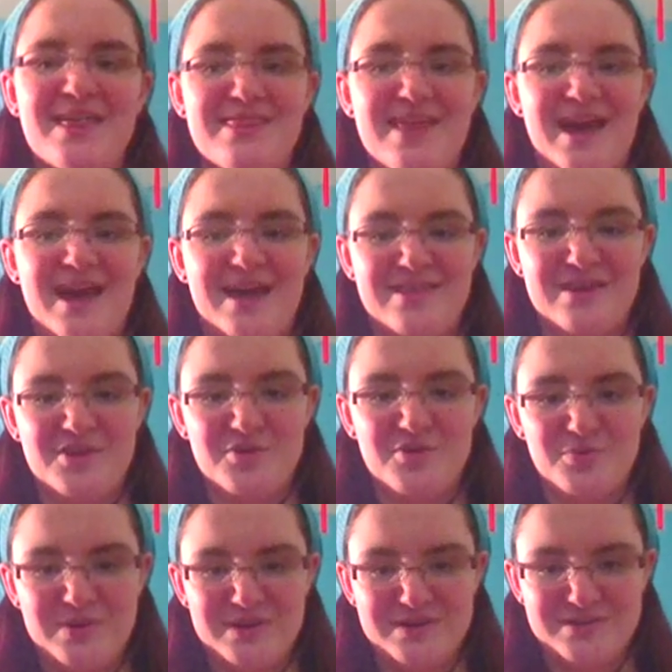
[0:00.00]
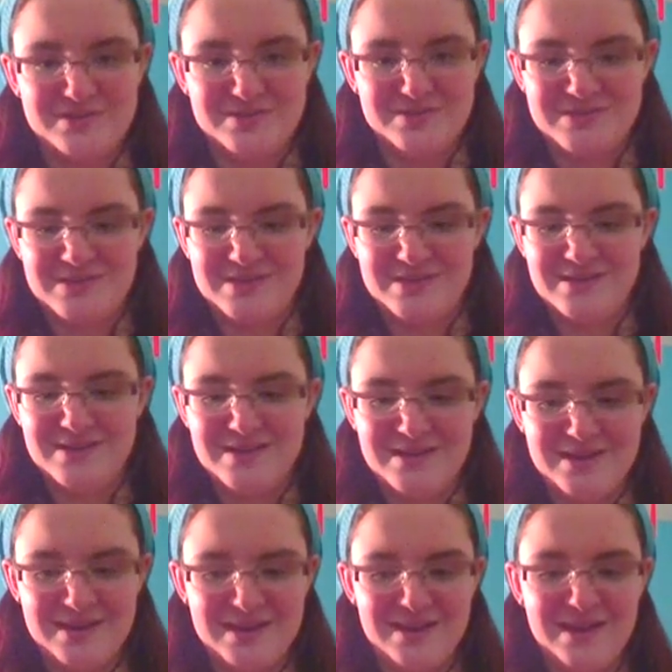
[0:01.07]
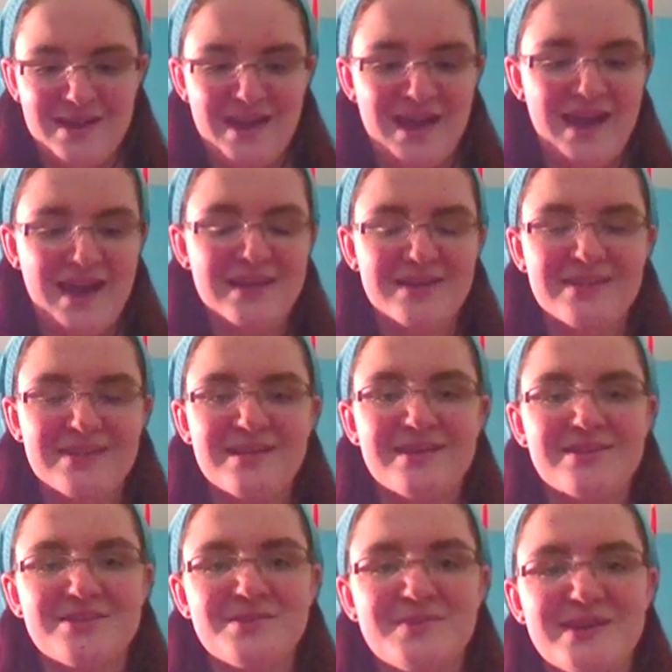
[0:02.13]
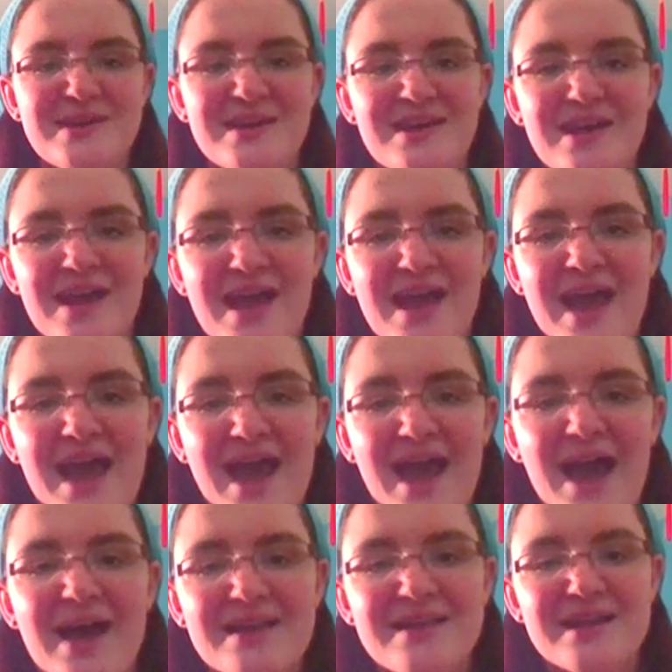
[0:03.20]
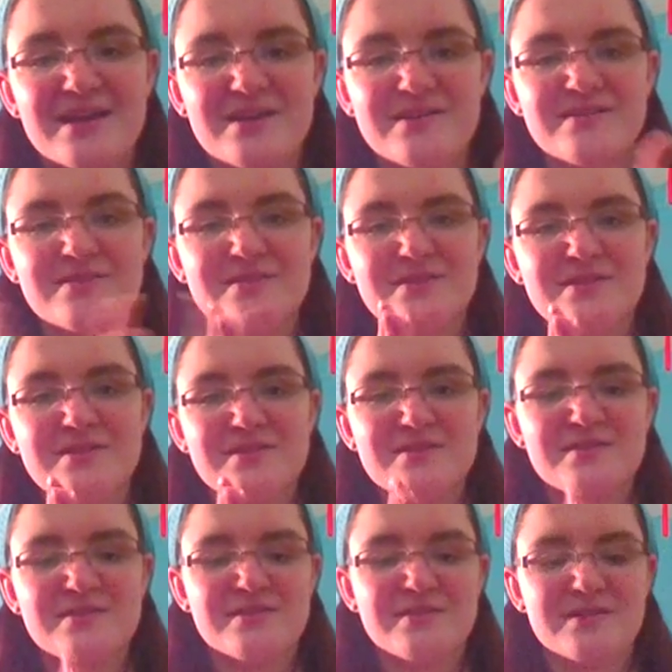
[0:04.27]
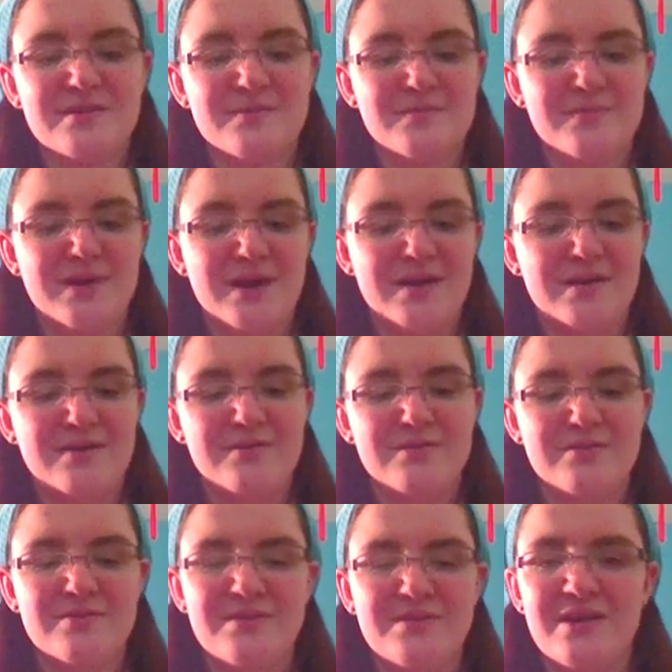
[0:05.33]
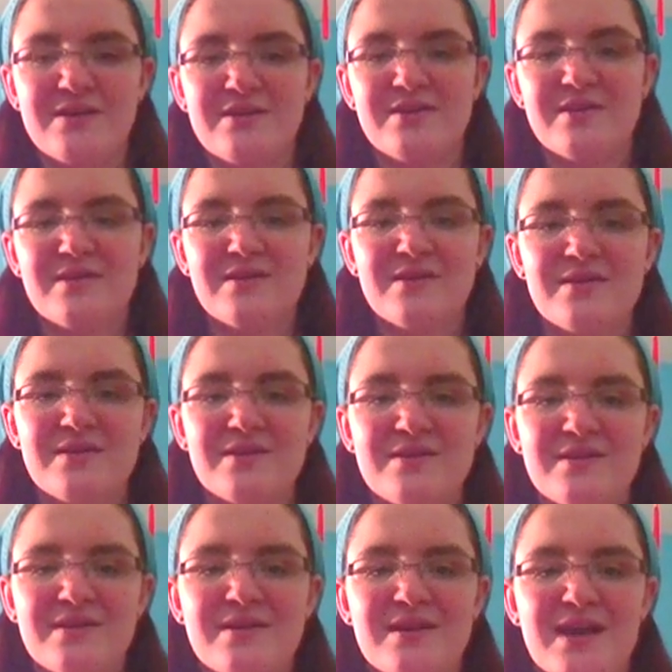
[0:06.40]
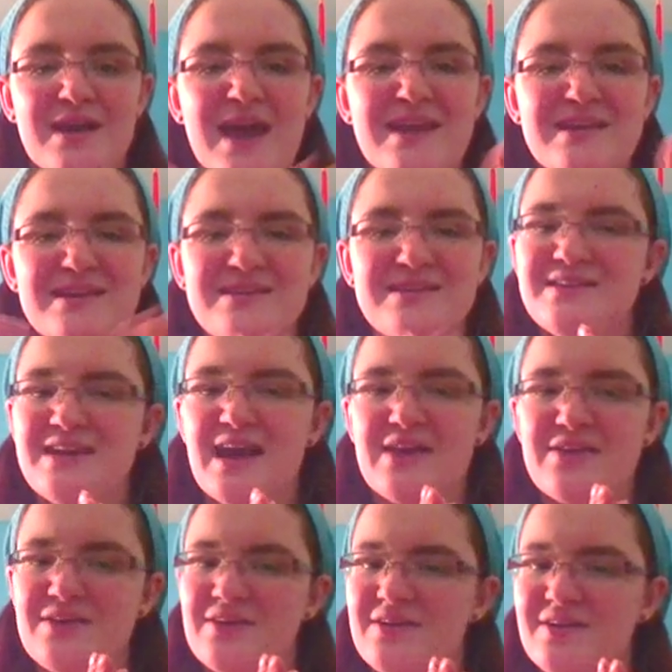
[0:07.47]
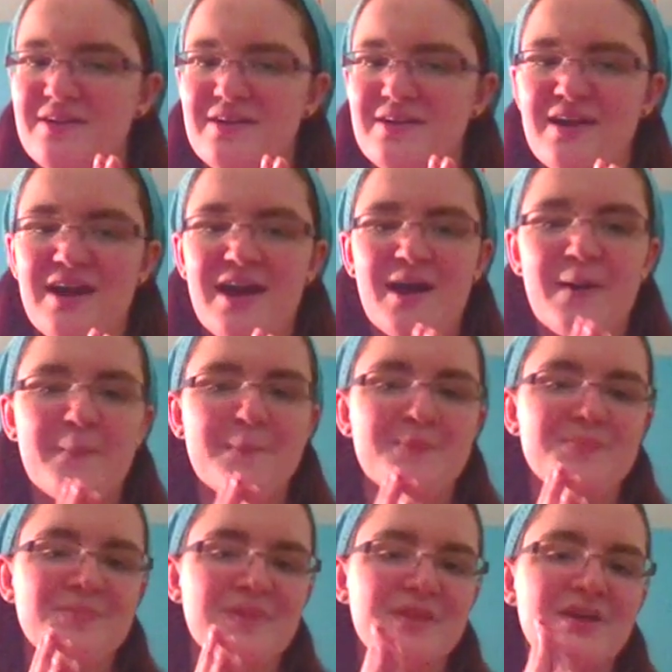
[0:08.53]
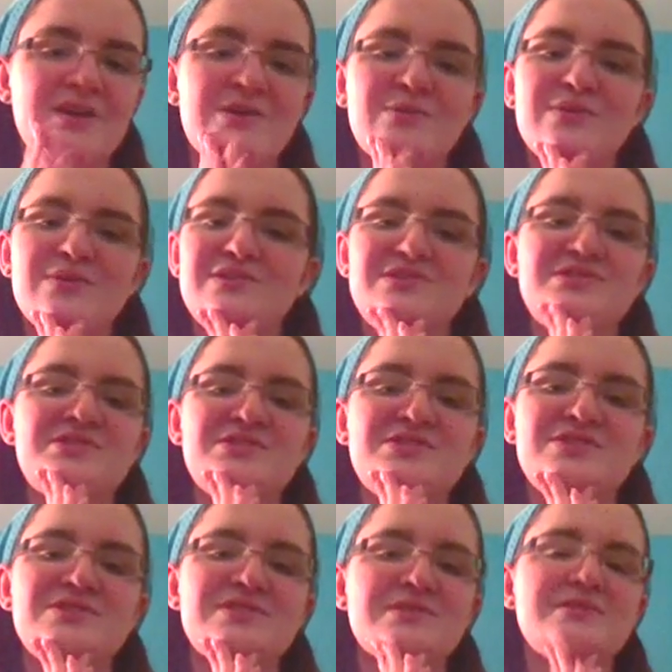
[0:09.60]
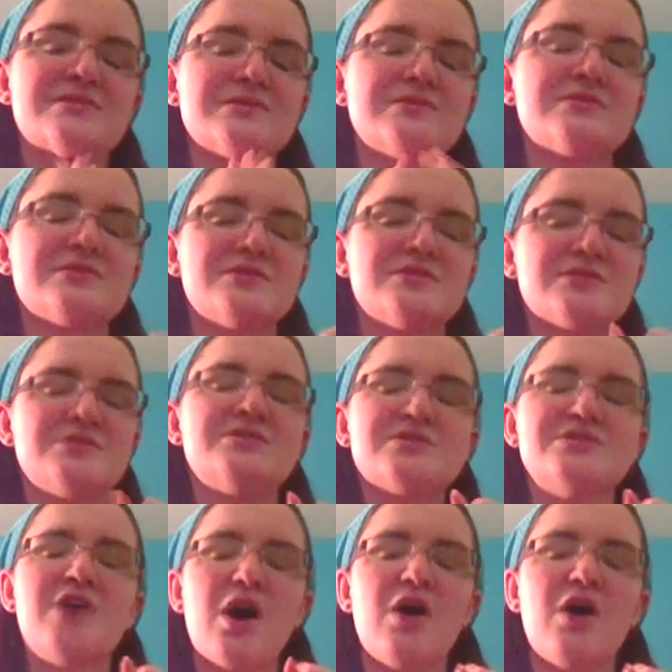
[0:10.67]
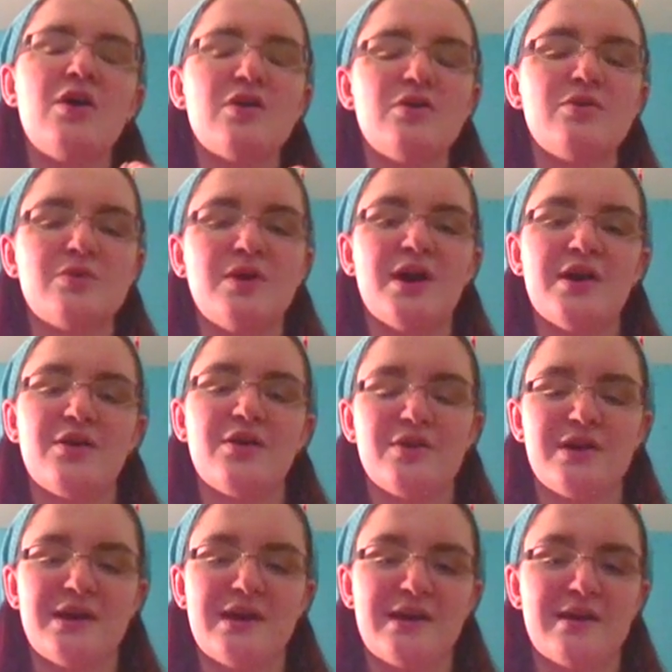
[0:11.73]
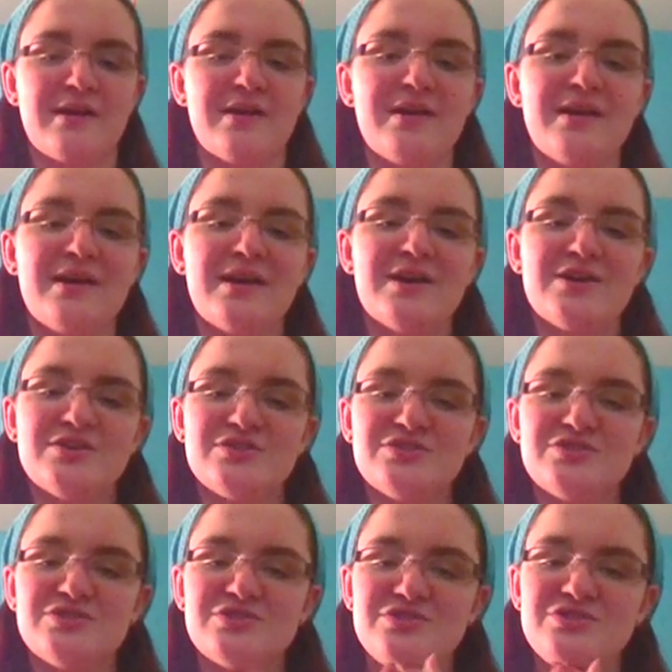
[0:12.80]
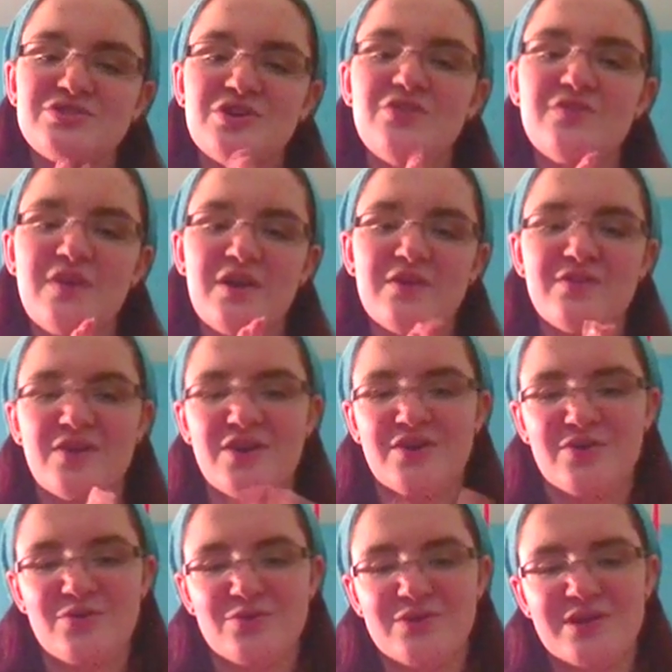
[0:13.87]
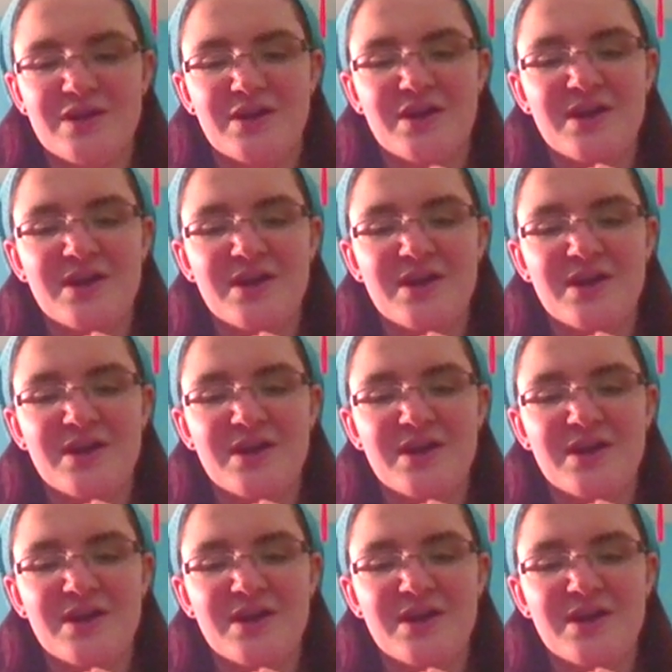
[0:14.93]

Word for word: that there was anything to be at like combined like edited together. Um, it was so annoying, so very very annoying.